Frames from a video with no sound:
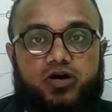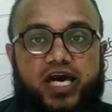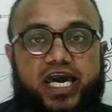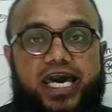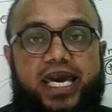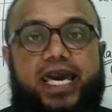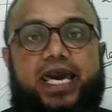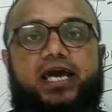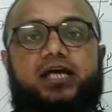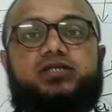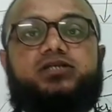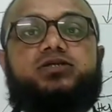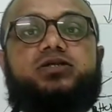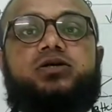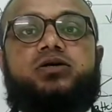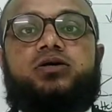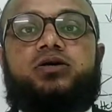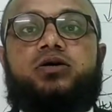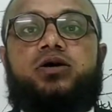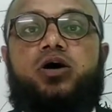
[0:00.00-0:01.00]

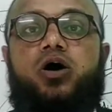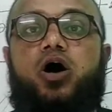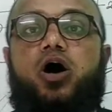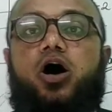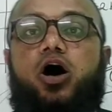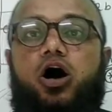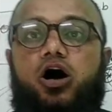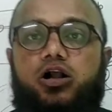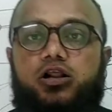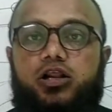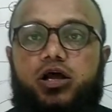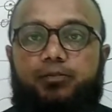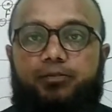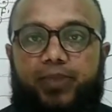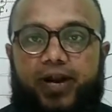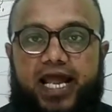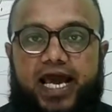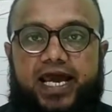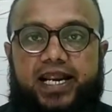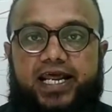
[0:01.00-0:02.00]
is all the
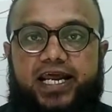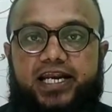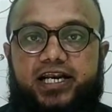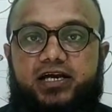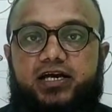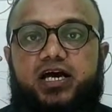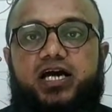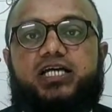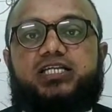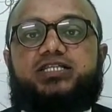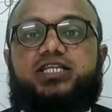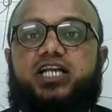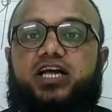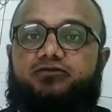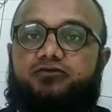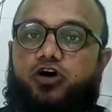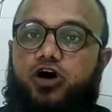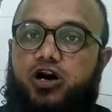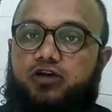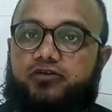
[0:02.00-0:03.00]
planet is
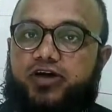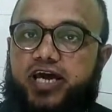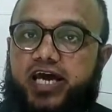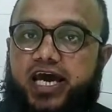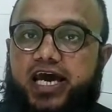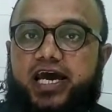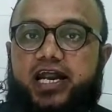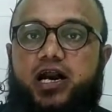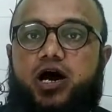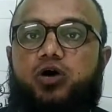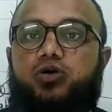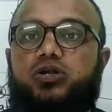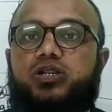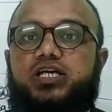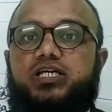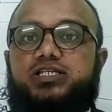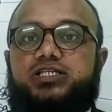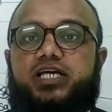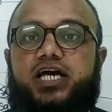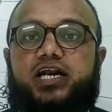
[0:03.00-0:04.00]
revolving around
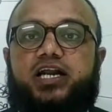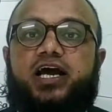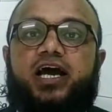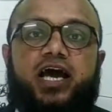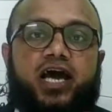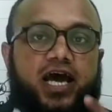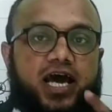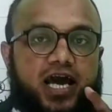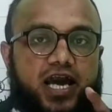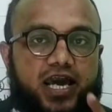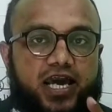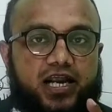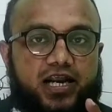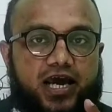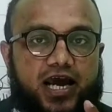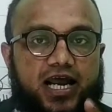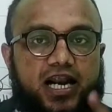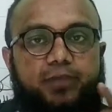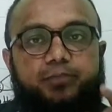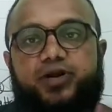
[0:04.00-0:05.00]
the sun
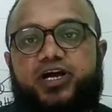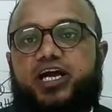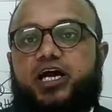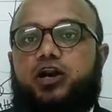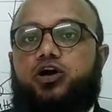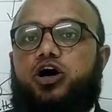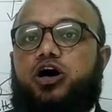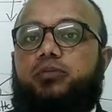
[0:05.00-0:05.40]
in elliptical